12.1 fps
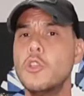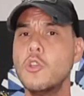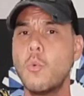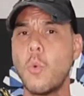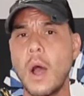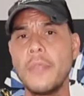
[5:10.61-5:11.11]
You
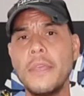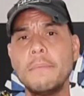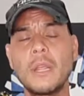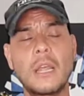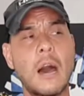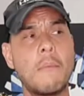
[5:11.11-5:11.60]
want them
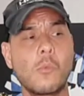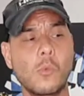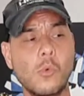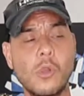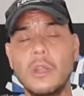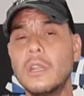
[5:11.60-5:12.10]
to come
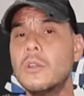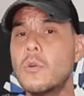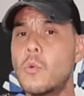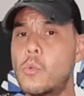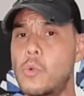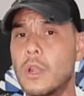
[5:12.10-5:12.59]
really,
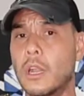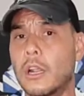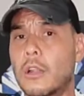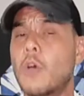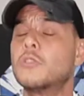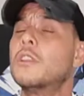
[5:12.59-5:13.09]
really close.